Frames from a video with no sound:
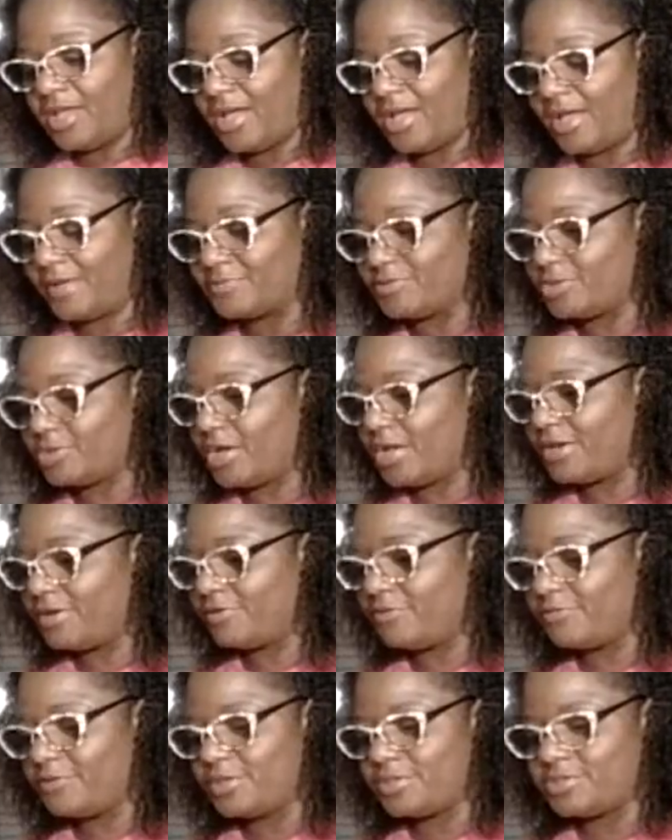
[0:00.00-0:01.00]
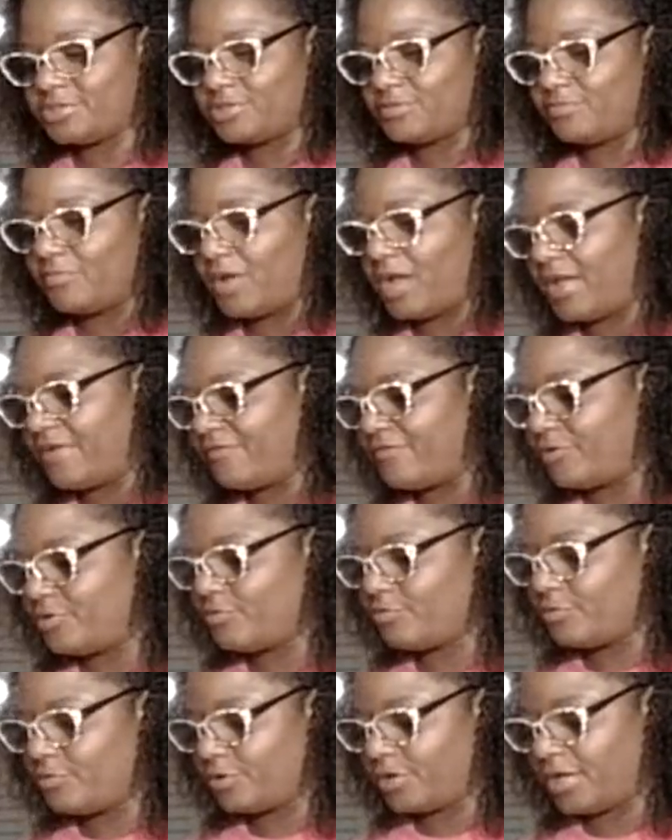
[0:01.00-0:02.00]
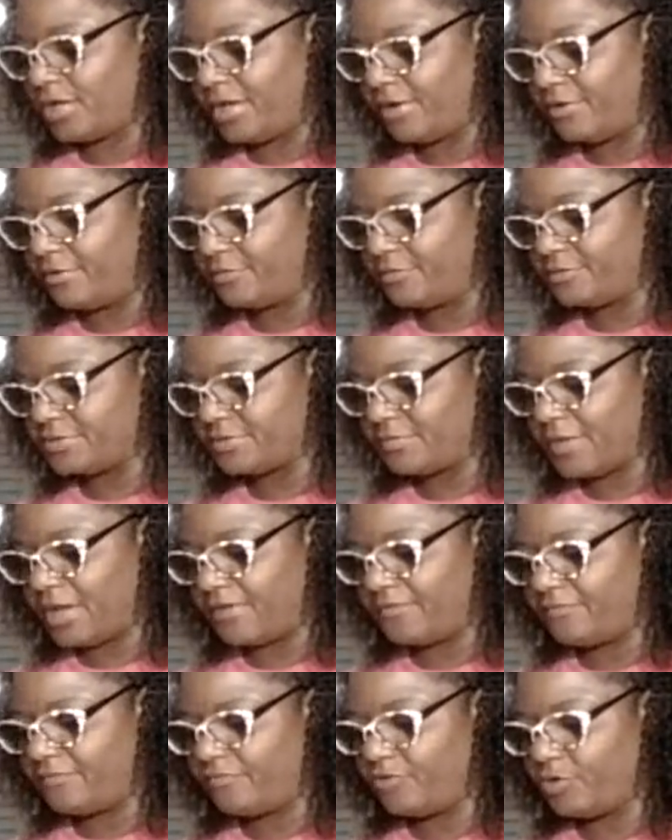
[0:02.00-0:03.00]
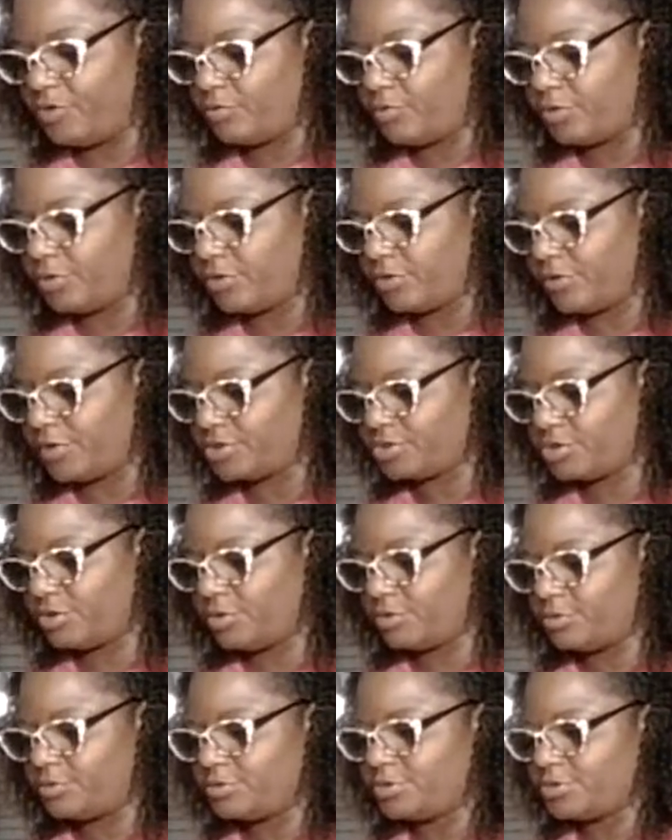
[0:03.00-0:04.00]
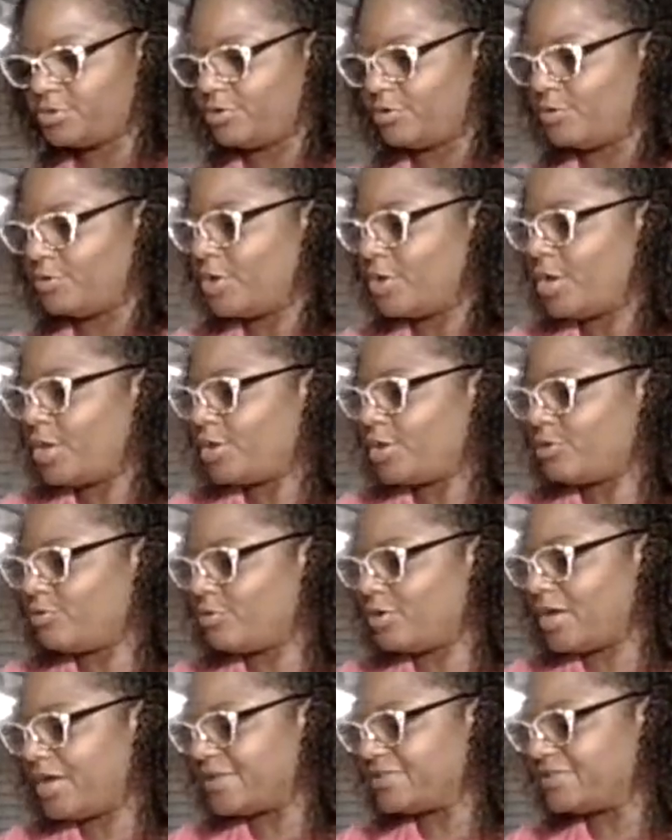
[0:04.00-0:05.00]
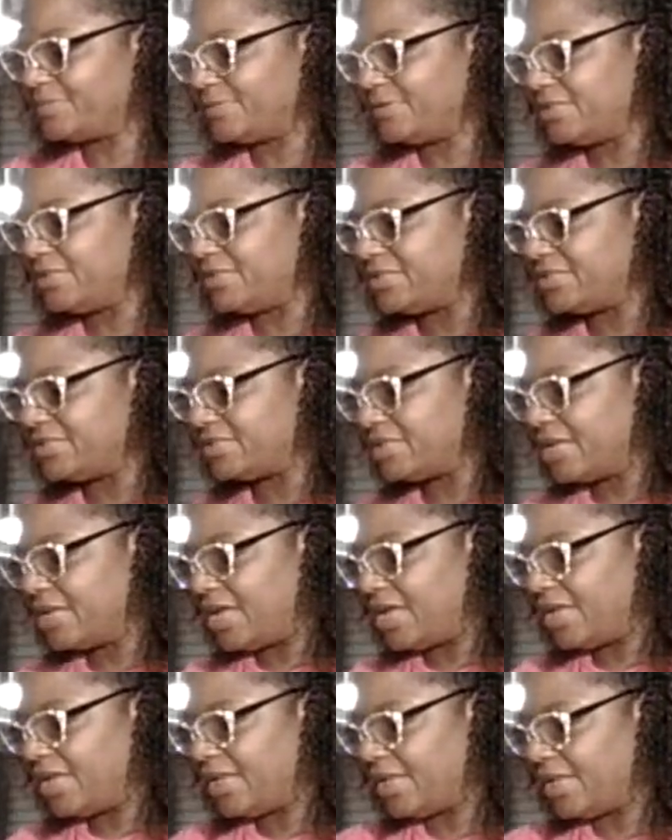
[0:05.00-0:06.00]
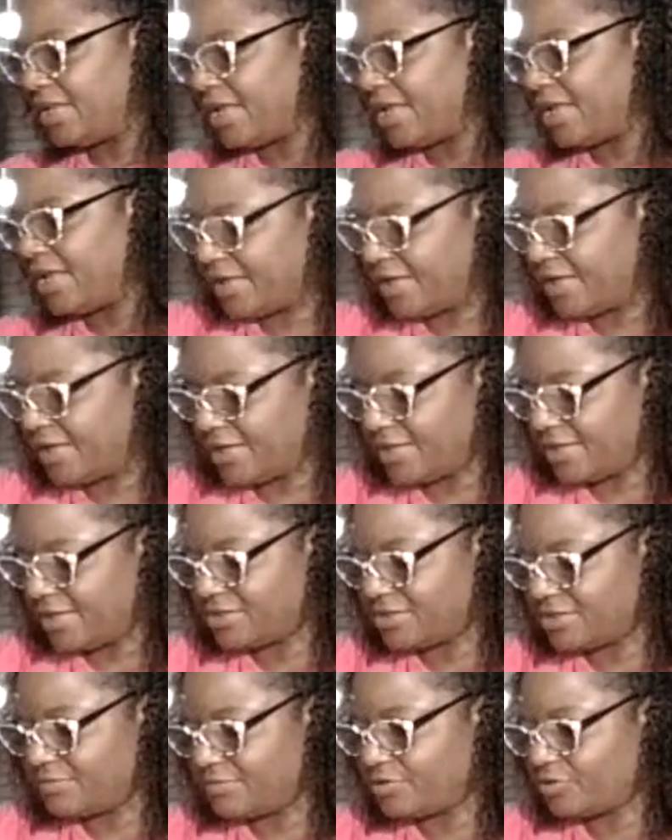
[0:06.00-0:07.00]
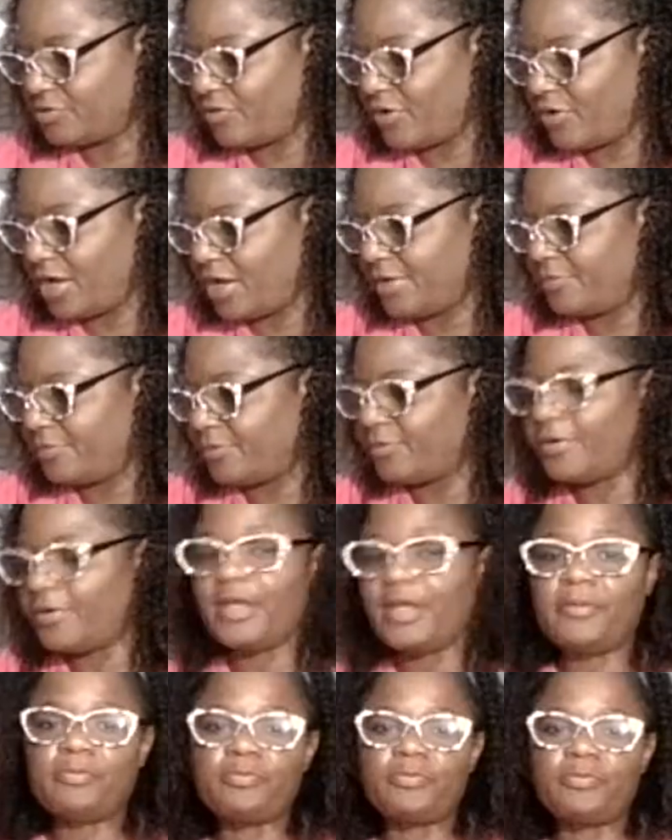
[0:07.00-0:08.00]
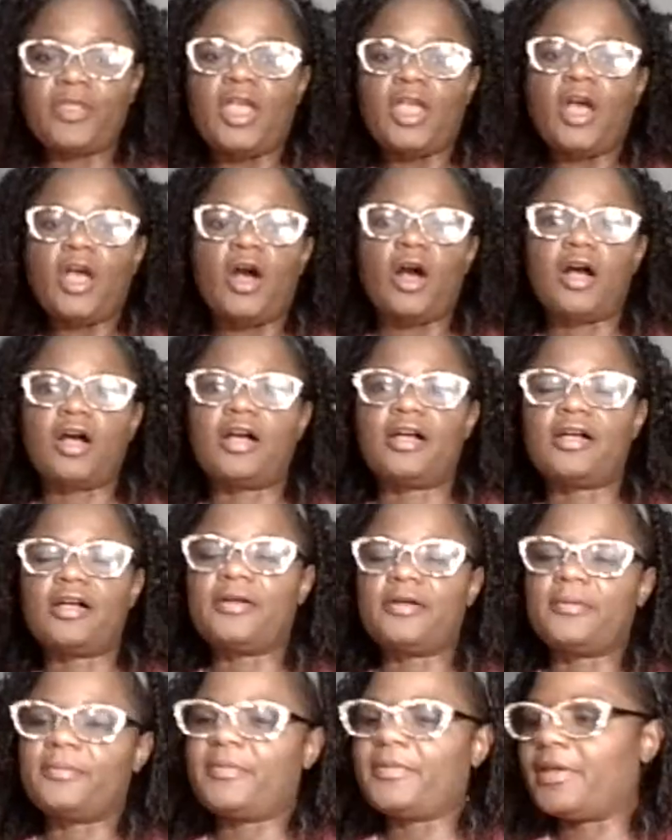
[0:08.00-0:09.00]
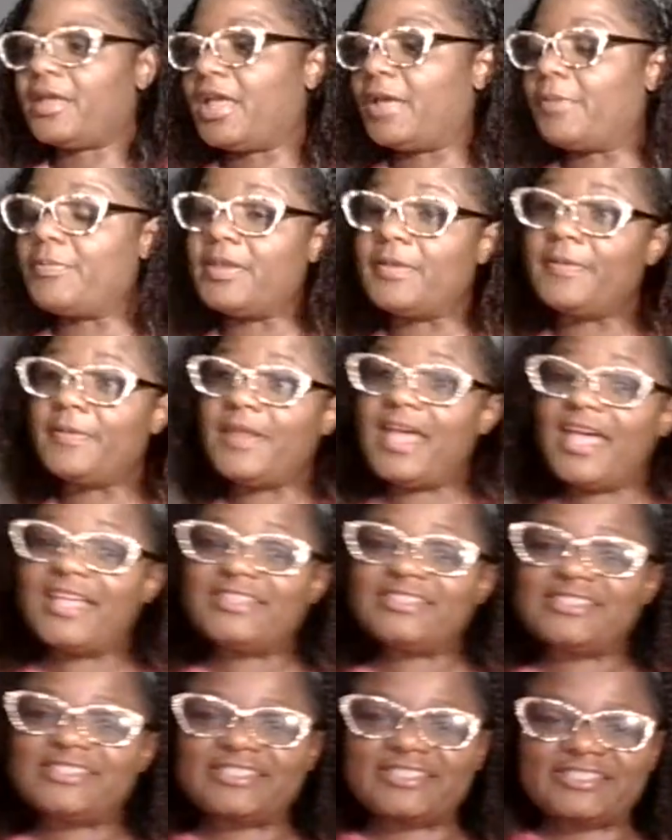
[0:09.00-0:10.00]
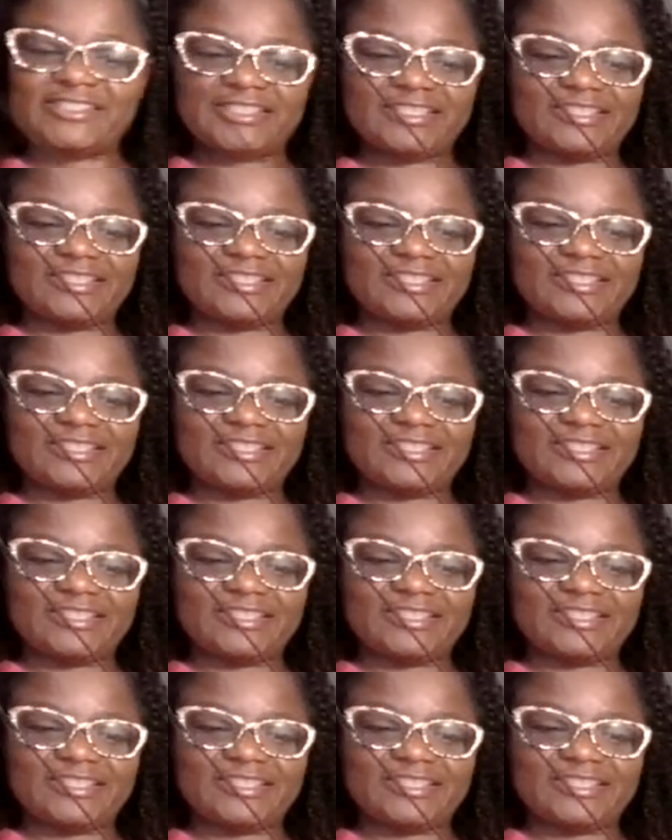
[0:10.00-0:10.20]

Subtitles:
I'm trying to reach my viewer count, my viewer threshold. So you guys please like and subscribe. Okay. Be blessed.